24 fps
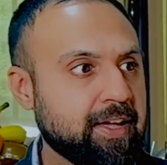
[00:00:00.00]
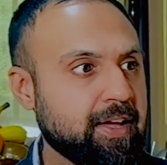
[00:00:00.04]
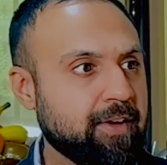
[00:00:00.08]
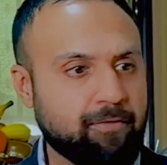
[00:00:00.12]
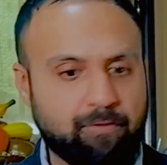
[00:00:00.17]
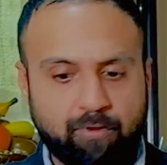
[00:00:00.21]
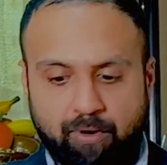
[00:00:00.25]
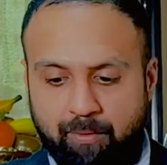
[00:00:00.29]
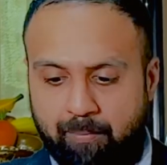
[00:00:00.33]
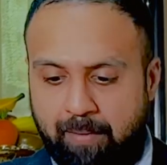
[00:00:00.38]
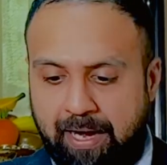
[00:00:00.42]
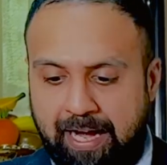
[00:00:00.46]

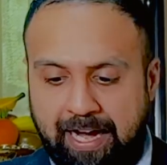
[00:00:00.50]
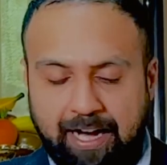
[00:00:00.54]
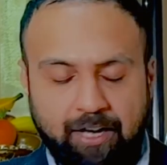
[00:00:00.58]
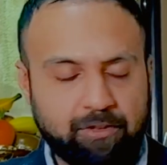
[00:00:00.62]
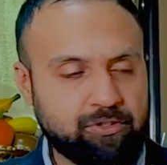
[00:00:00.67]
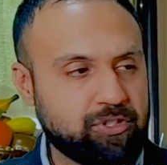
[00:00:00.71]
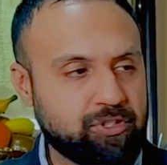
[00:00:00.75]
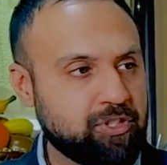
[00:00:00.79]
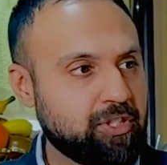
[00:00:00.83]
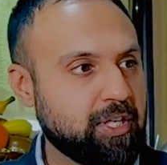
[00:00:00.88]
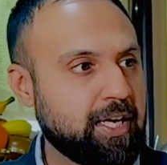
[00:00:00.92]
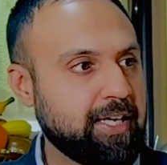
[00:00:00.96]
from
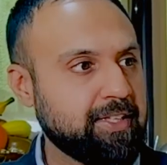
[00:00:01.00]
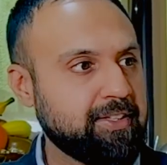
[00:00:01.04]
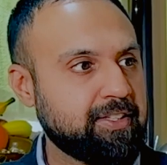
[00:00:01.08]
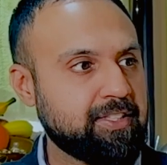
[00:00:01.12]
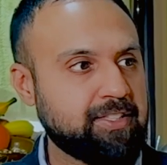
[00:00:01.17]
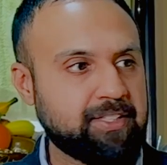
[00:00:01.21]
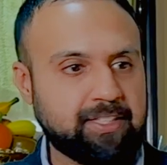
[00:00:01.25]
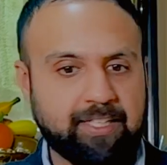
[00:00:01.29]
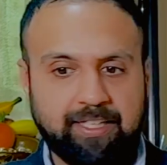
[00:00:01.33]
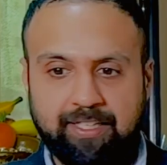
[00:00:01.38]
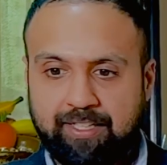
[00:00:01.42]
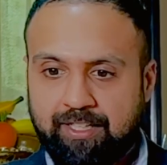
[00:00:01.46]
outside the
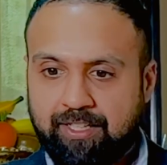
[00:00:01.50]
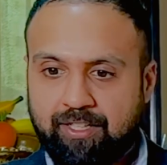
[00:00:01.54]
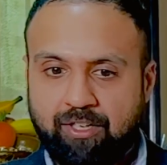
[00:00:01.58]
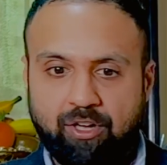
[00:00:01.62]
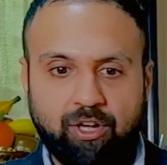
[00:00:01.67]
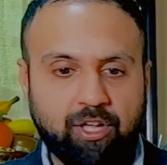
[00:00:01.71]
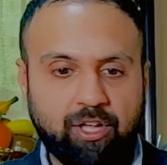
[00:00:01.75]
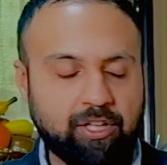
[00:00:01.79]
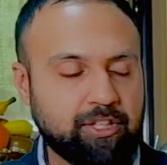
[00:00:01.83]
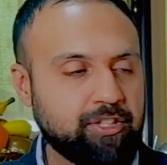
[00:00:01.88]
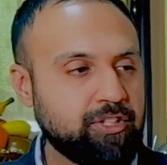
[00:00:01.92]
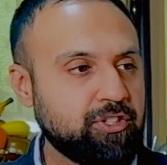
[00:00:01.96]
skin and
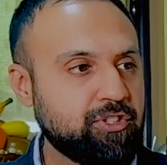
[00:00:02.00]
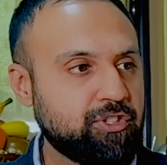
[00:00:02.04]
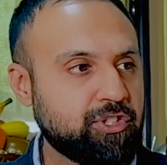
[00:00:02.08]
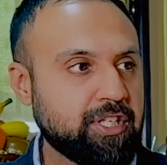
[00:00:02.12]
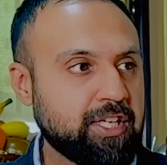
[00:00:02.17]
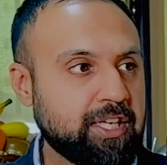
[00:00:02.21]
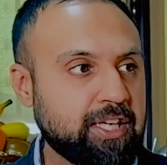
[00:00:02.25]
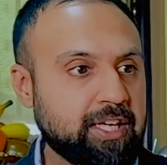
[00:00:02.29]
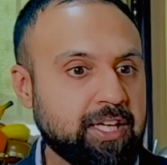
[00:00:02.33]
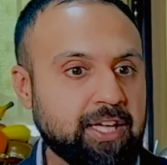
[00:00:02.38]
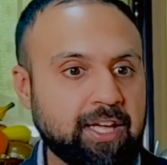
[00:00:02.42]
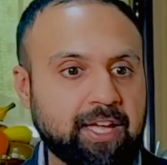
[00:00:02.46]
all you
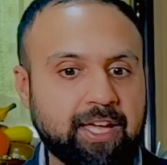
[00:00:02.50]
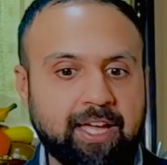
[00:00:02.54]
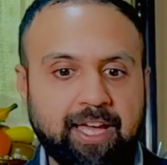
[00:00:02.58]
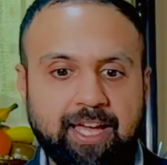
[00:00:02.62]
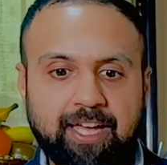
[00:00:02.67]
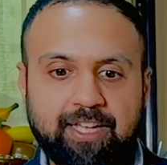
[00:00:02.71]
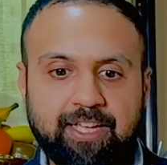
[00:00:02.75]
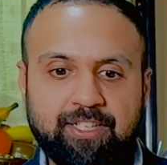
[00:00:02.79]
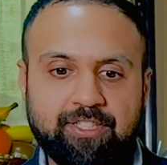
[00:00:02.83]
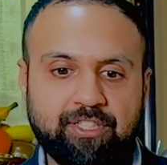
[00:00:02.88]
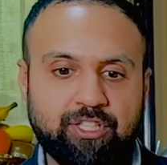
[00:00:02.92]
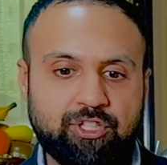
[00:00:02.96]
see
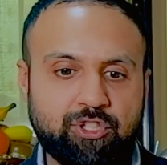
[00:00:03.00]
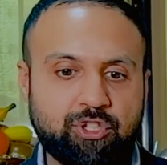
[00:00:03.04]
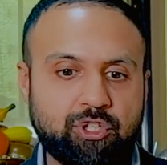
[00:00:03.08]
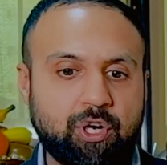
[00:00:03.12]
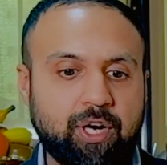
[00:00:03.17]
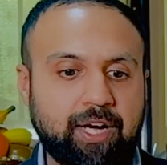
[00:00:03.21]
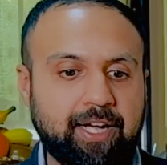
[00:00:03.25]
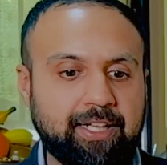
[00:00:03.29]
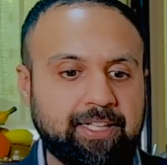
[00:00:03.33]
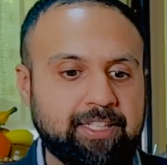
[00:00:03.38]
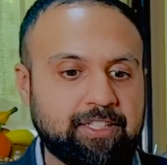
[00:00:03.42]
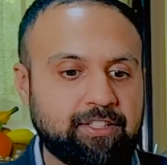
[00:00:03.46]
is the
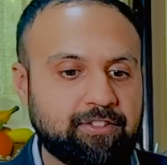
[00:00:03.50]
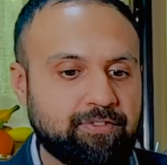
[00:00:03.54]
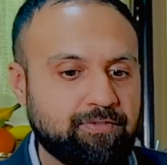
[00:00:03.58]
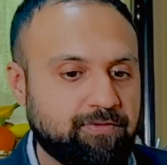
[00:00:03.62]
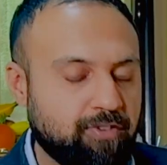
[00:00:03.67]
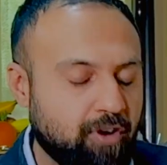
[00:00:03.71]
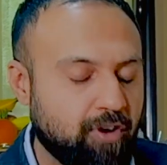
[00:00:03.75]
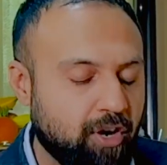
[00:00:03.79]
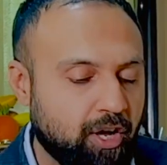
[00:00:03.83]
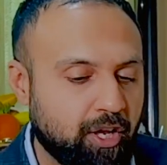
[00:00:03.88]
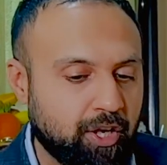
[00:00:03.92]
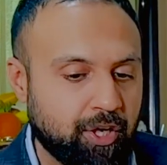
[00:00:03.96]
child has
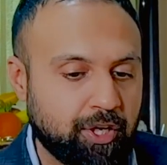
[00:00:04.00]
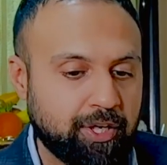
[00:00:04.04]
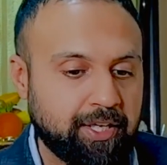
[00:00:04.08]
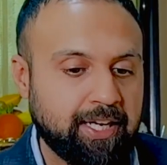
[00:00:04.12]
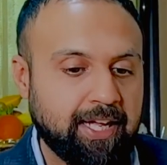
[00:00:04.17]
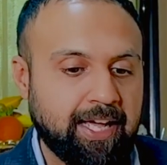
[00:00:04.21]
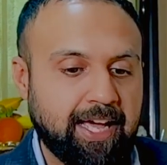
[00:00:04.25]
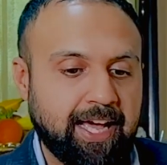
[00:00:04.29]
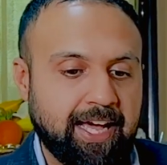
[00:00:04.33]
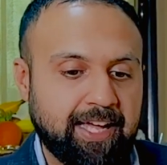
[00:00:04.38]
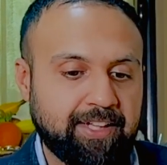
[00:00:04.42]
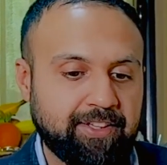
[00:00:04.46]
fallen
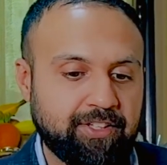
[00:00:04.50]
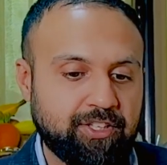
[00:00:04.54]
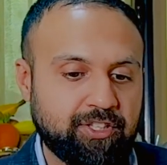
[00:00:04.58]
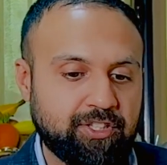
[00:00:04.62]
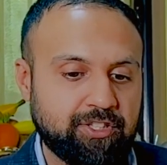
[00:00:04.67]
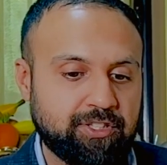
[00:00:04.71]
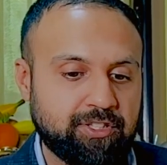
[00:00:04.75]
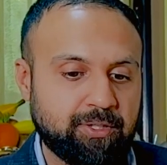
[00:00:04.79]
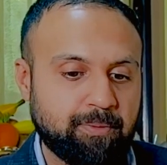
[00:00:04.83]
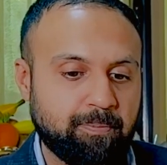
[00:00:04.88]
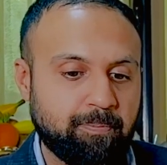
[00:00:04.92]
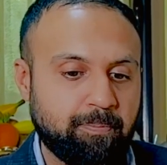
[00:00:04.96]
and
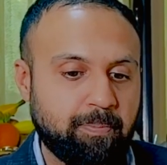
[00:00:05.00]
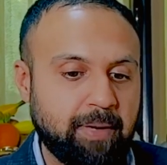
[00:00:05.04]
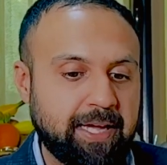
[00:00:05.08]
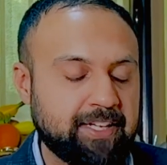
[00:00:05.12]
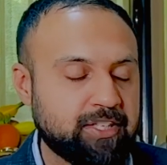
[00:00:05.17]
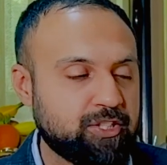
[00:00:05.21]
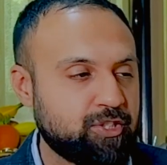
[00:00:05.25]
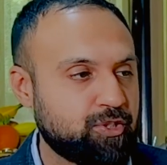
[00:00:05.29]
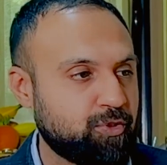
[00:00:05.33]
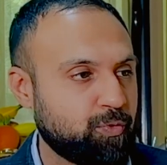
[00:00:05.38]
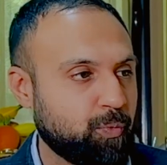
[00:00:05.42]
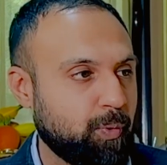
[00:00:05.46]
there's a big
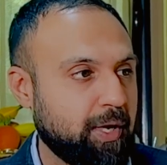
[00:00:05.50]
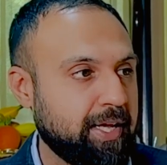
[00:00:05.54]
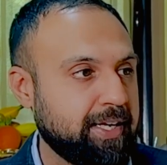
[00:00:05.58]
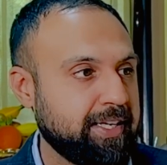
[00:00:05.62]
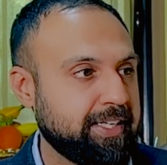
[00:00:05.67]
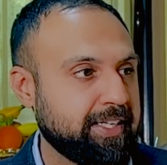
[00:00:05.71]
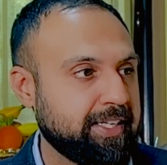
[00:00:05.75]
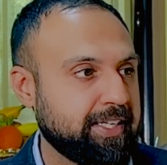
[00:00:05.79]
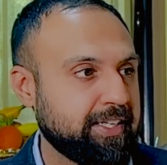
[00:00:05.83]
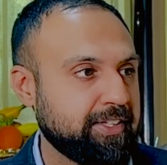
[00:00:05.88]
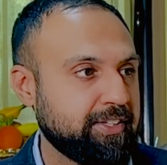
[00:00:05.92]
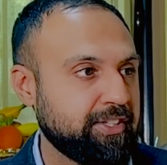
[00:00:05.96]

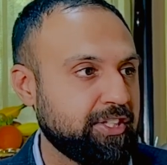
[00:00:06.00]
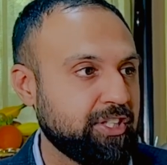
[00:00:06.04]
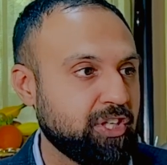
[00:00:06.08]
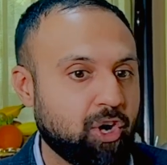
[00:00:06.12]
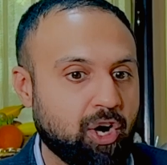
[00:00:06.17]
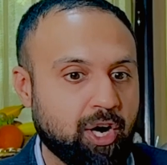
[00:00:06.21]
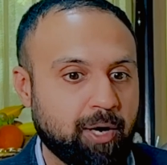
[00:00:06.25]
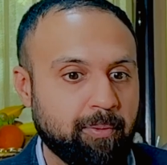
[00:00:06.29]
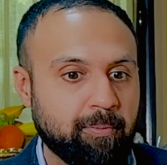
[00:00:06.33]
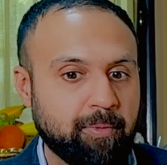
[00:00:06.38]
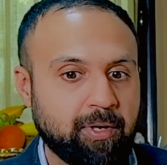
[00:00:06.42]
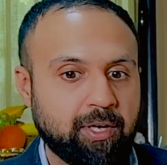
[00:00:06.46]
swelling in the
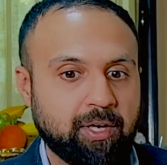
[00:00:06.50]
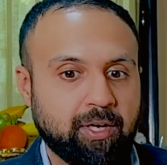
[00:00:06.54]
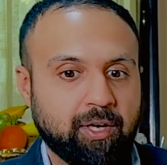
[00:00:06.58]
arm.